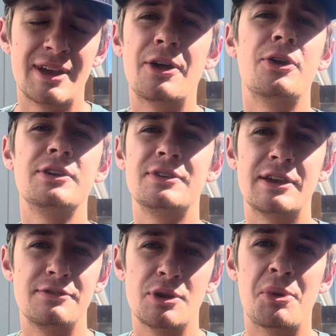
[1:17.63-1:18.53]
Hell, I'll even
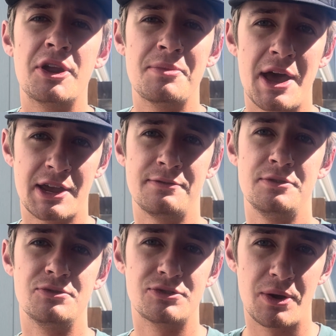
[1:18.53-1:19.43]
give you your money back if
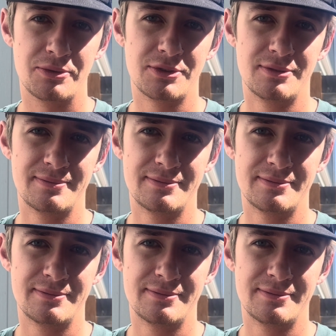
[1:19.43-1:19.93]
you don't.